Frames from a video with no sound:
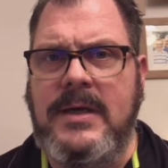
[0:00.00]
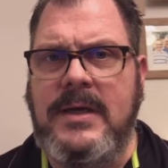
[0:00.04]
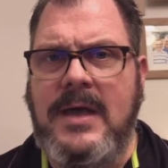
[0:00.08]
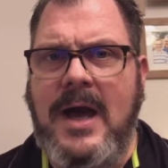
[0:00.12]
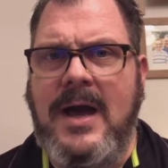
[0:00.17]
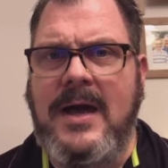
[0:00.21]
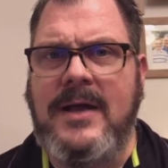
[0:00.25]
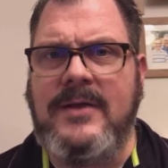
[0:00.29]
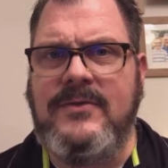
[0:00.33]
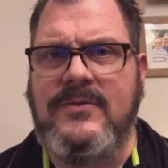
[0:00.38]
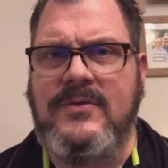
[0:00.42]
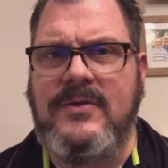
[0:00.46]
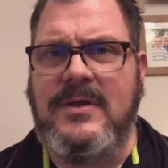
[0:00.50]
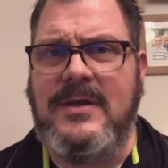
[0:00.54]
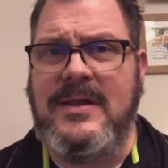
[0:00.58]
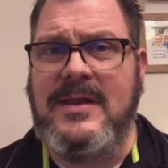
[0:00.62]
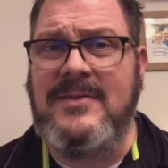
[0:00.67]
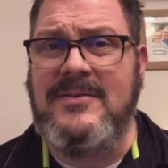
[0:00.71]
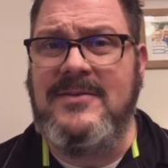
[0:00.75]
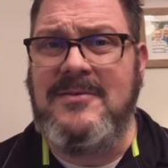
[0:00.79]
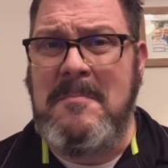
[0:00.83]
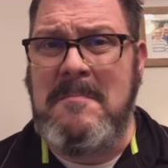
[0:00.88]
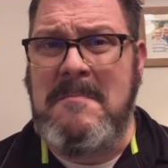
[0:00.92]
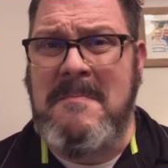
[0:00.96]
God said
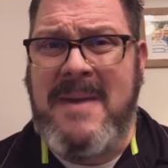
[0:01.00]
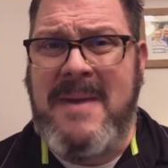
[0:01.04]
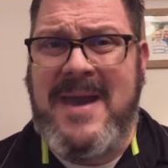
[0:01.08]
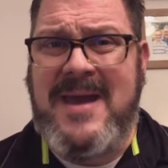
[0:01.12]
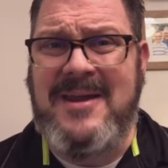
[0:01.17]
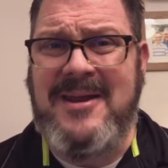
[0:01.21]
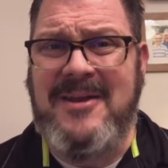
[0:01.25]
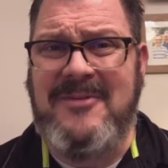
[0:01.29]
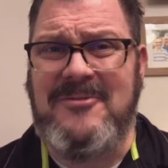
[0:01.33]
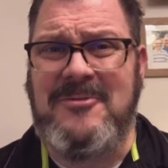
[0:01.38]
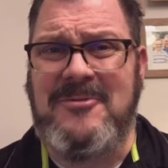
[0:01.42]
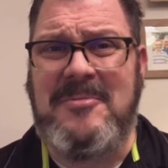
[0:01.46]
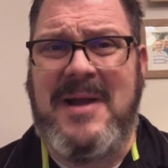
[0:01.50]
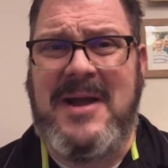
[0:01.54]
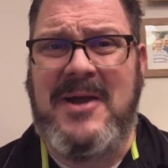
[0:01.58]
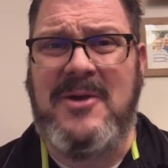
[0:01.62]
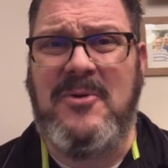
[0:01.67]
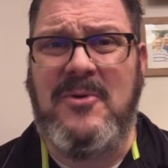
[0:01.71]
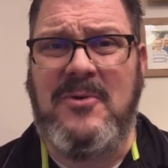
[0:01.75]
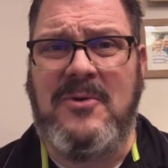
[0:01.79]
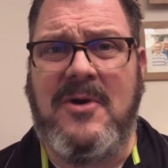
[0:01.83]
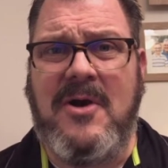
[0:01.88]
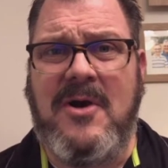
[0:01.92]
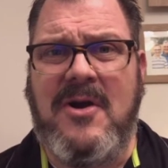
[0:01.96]
he's a man after my
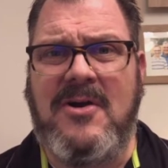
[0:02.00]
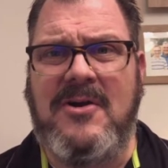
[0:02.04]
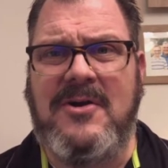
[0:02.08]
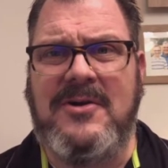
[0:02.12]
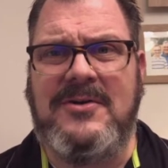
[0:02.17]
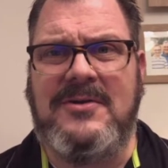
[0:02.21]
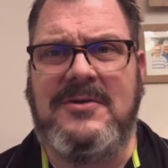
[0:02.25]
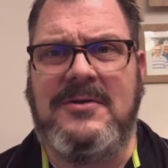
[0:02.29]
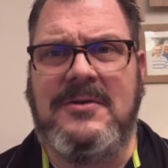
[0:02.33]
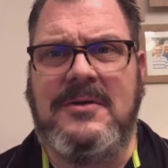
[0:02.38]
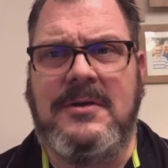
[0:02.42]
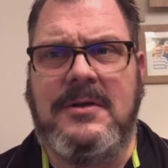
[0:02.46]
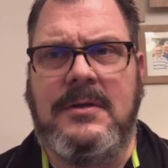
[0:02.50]
own heart.